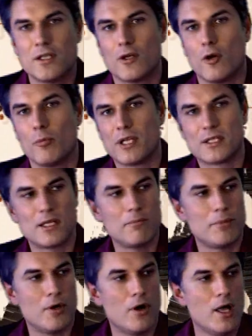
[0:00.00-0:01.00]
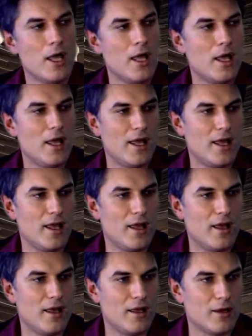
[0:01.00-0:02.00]
which was built in a
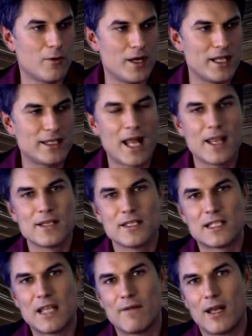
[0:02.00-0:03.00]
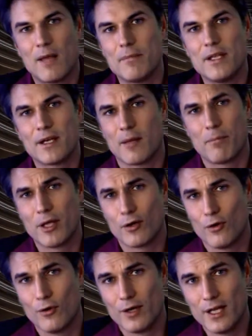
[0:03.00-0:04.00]
specific moment and in a specific
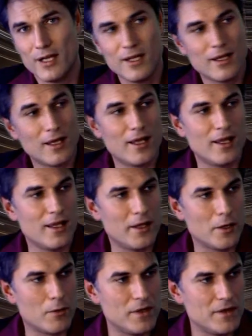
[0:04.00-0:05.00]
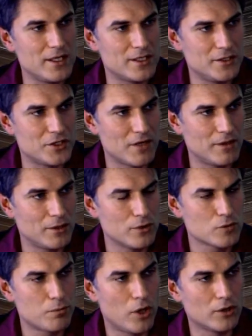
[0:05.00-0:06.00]
position. Returning to
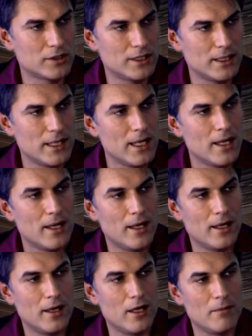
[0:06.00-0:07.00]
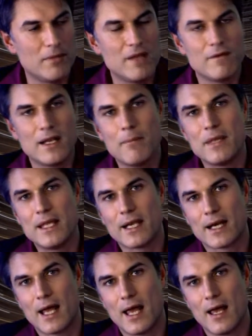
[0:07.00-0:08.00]
our scheme, if we look
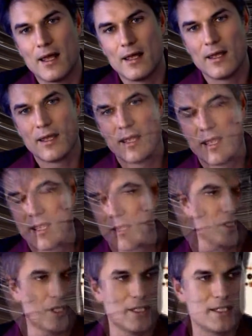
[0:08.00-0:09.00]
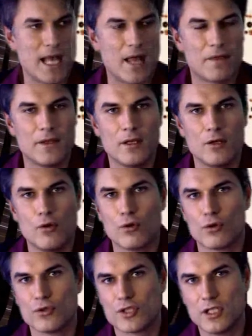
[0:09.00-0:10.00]
downward, we find the Earth way
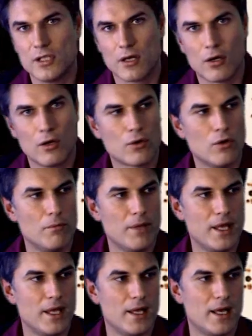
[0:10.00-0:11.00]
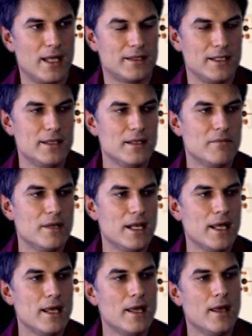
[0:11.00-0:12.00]
that differentiates itself
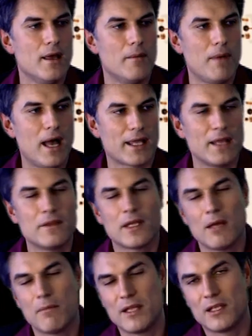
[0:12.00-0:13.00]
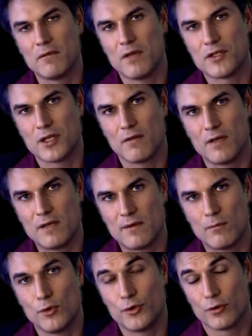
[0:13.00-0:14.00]
in its visible aspects, the
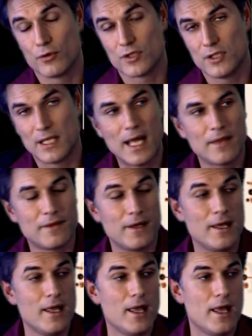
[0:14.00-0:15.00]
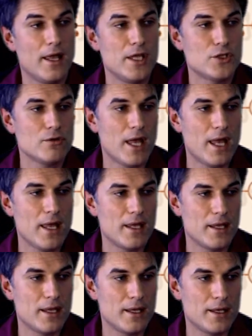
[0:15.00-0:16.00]
white dot, and non-visible,
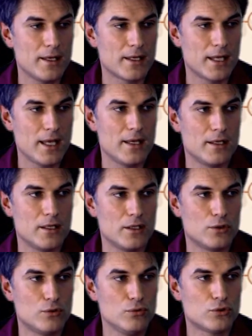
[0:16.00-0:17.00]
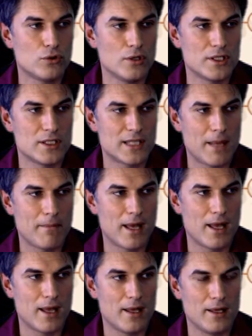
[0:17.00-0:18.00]
the black dot.
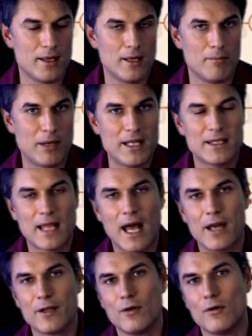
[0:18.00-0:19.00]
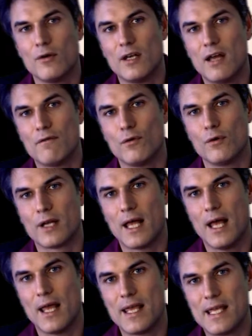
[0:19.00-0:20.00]
Obviously, the visible
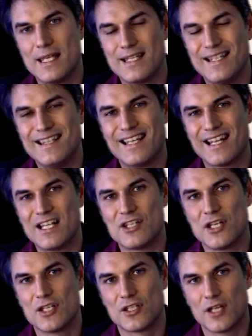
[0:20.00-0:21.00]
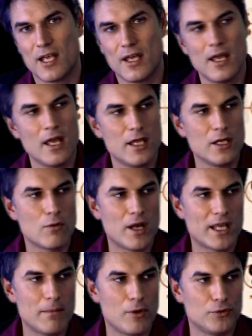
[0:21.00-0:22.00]
aspects comprise the visible morphology
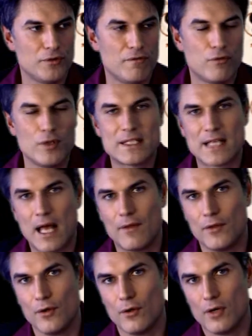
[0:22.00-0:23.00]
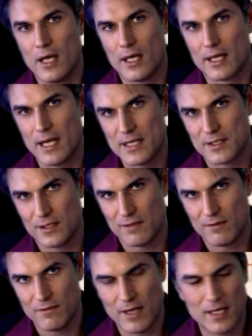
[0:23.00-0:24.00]
of a landscape or a building,
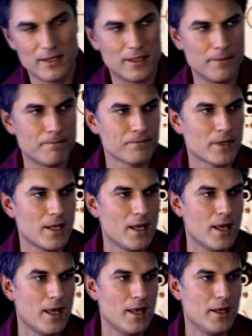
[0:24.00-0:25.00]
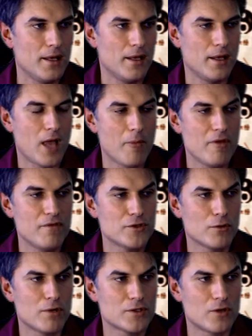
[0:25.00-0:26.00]
with its shapes, colors,
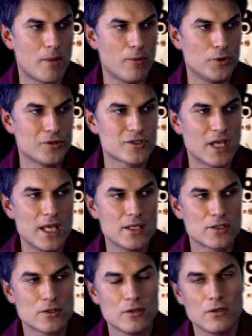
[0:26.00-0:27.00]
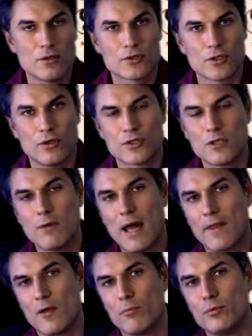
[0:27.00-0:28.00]
proportions,
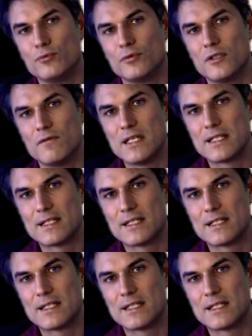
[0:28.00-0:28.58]
materials, and so on.